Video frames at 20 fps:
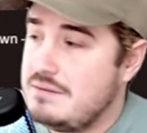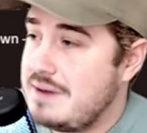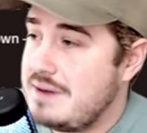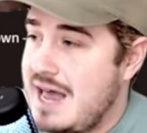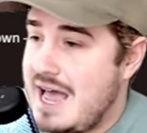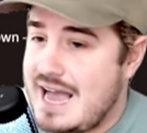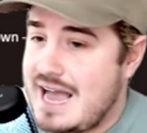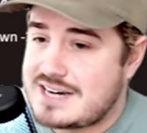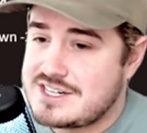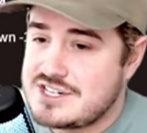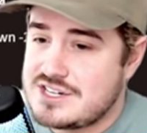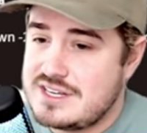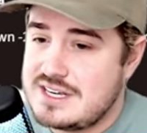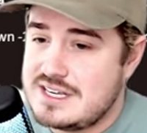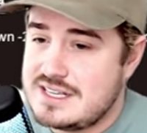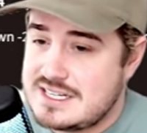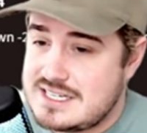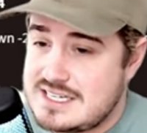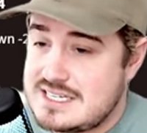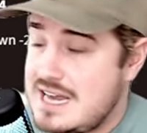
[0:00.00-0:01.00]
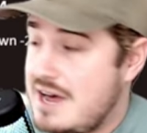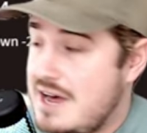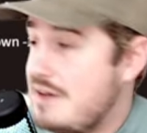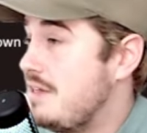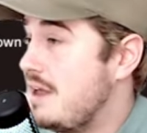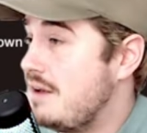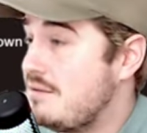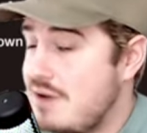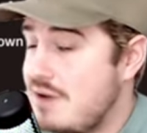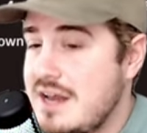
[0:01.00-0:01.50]
but actually this is how
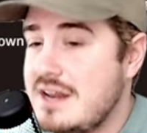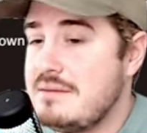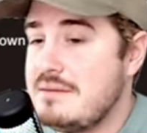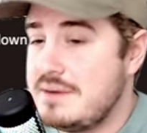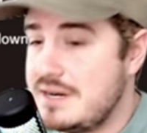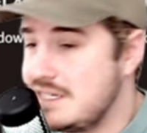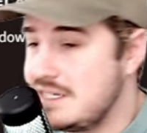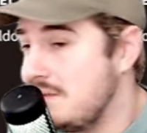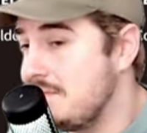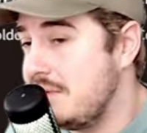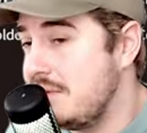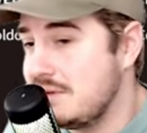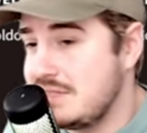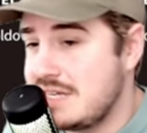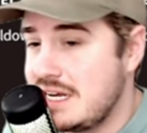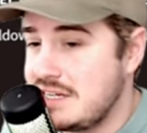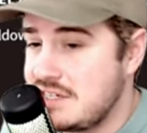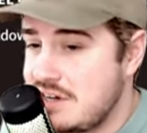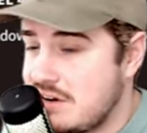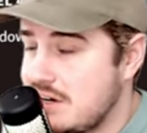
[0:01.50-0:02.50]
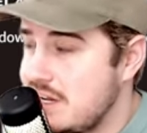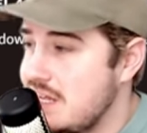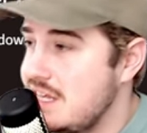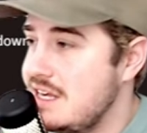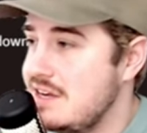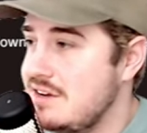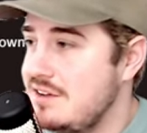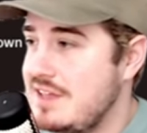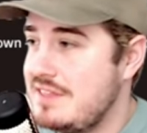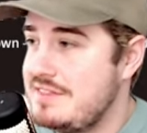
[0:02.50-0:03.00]
they write it, but it's a multi-target
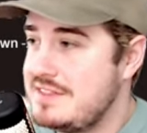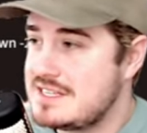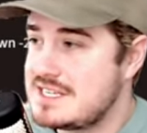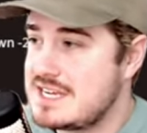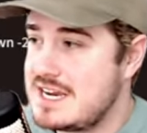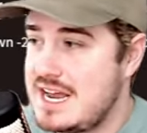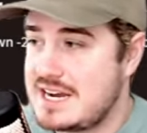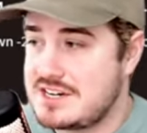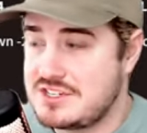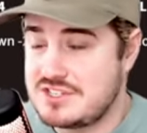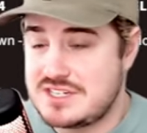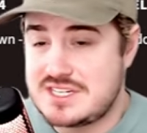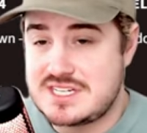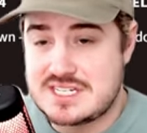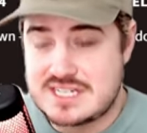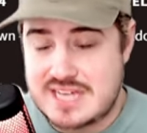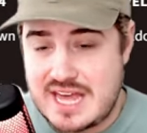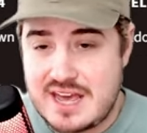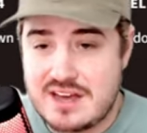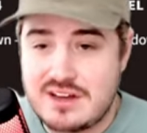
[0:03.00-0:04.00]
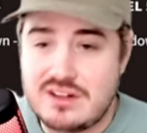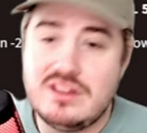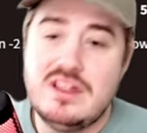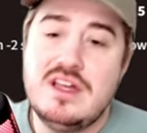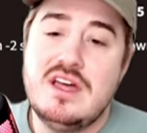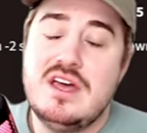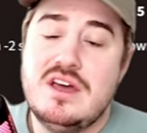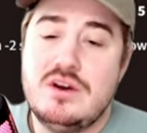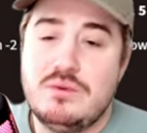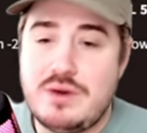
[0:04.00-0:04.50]
heal, and this can actually scale
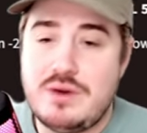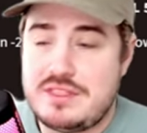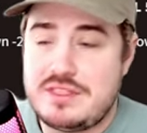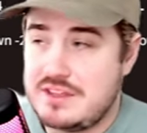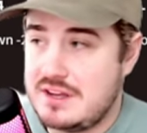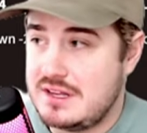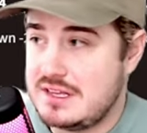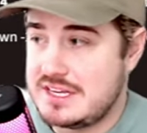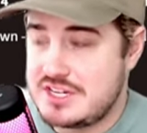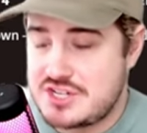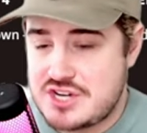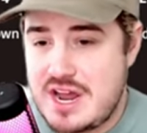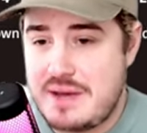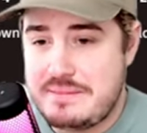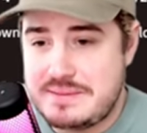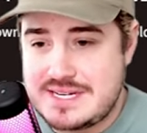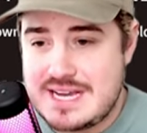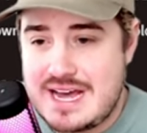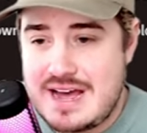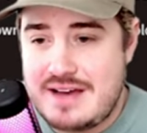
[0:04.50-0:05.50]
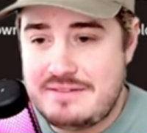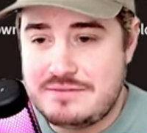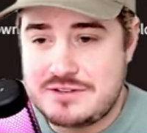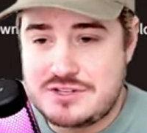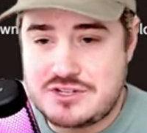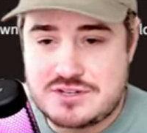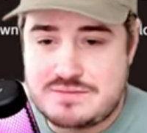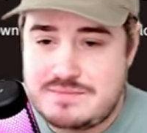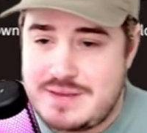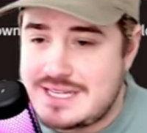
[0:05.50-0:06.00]
with Elysian Epitaph,
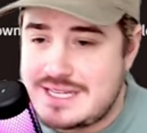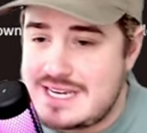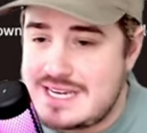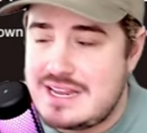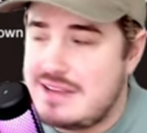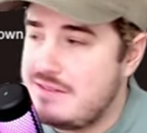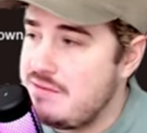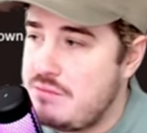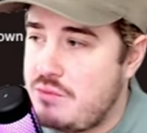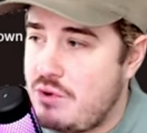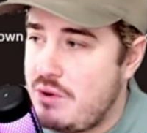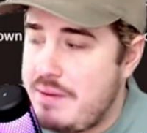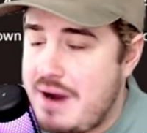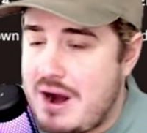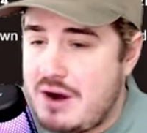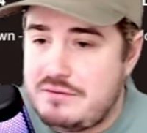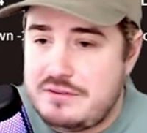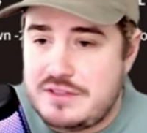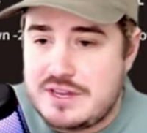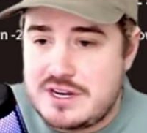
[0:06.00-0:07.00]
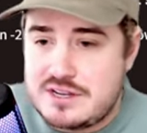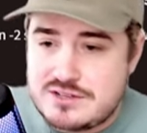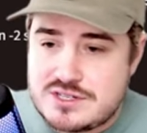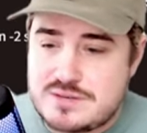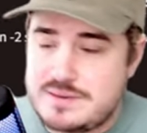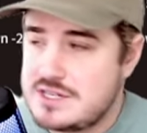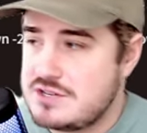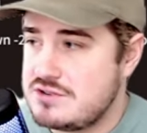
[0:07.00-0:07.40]
which just makes it even more powerful than it used to be.